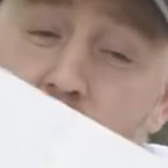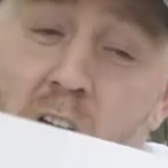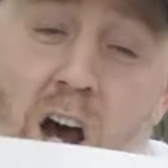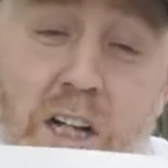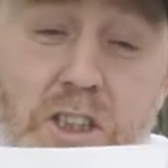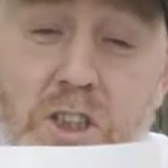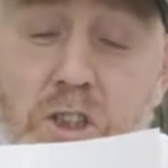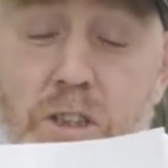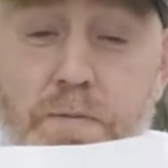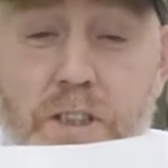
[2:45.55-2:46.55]
I'm not
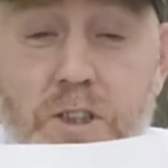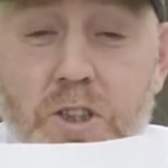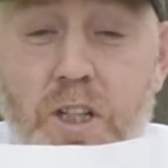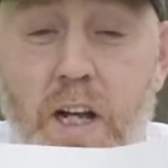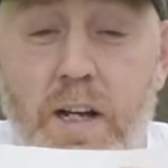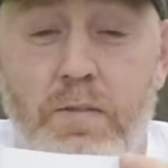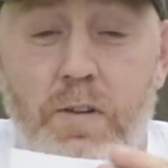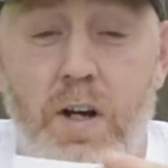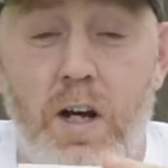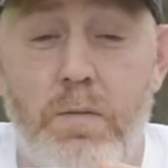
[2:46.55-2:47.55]
sure if I should have or
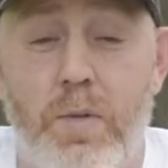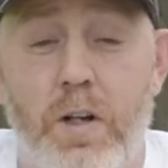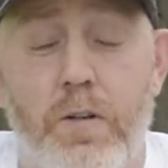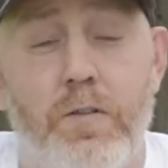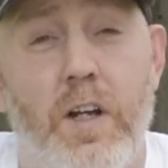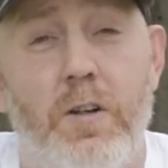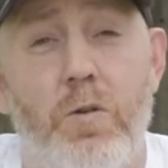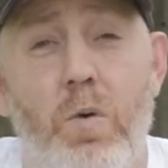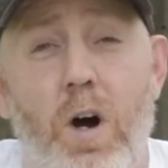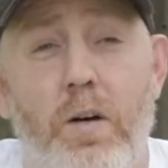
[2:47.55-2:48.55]
not, because they do
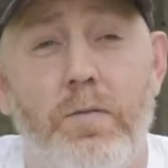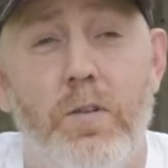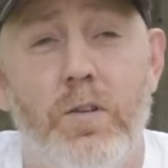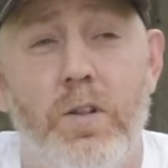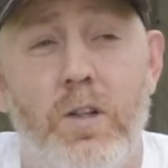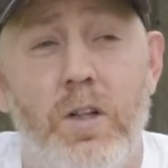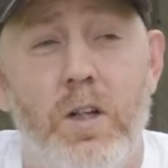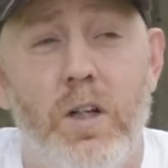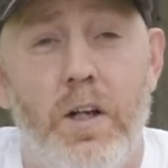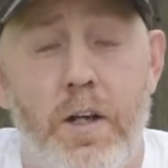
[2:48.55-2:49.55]
offer,
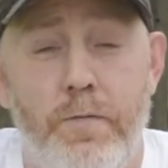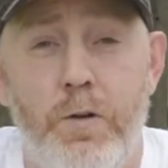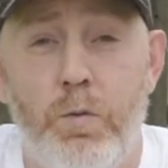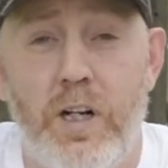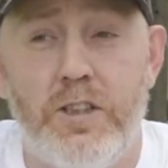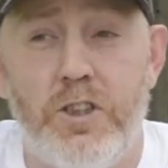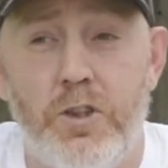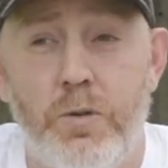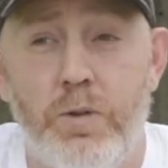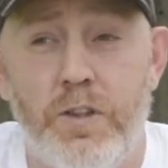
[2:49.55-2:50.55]
if you
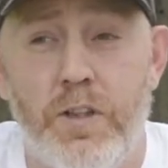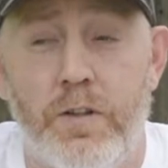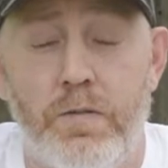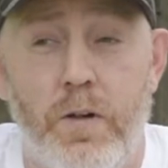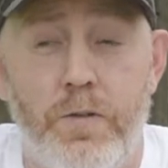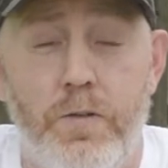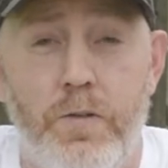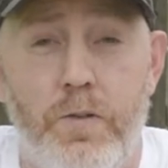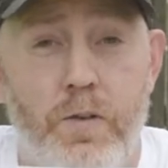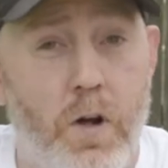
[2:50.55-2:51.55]
register within the first
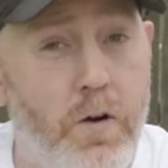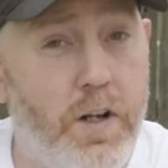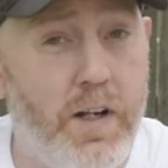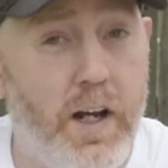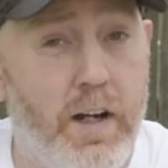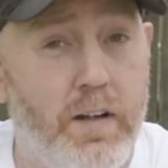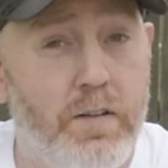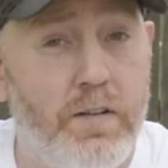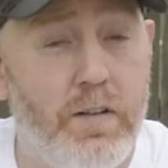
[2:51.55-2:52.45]
30 days,